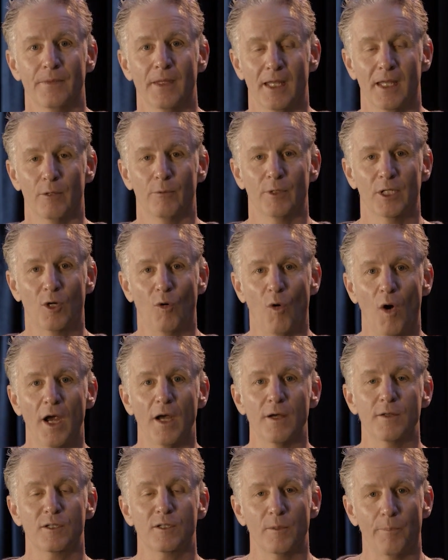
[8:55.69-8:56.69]
And it
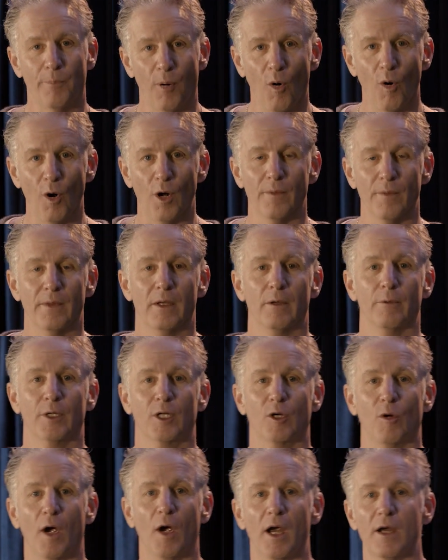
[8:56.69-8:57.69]
required support. And it
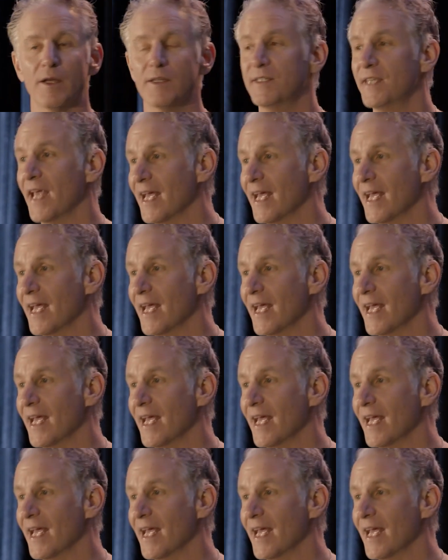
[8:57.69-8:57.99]
required